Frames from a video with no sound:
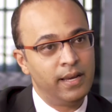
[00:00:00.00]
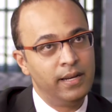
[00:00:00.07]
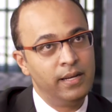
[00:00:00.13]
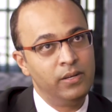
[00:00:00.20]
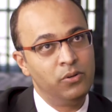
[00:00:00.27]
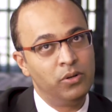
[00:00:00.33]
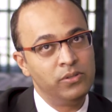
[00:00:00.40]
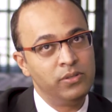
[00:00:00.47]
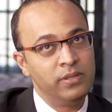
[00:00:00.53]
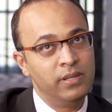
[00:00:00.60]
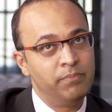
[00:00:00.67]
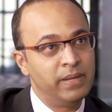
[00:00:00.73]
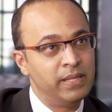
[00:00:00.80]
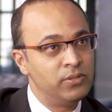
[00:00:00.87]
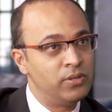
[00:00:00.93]
and it also
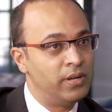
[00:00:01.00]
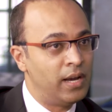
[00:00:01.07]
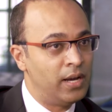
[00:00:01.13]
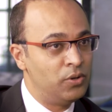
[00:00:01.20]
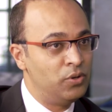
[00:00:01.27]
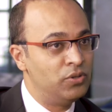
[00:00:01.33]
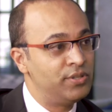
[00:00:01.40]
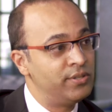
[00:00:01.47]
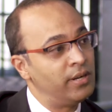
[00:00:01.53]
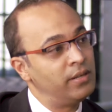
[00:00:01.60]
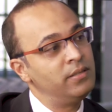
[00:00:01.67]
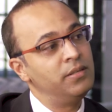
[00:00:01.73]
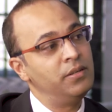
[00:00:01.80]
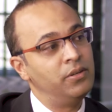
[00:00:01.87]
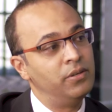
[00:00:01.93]
depends on how you
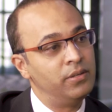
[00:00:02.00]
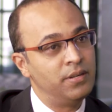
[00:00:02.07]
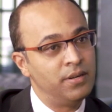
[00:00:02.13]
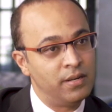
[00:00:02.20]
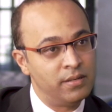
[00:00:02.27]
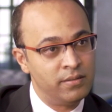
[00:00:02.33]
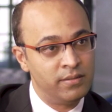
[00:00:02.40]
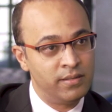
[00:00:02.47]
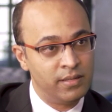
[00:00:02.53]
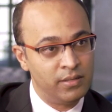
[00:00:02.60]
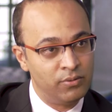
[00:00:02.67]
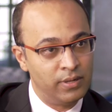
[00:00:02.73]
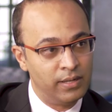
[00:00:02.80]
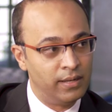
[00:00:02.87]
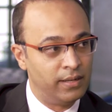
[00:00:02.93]
structure your trusts as well.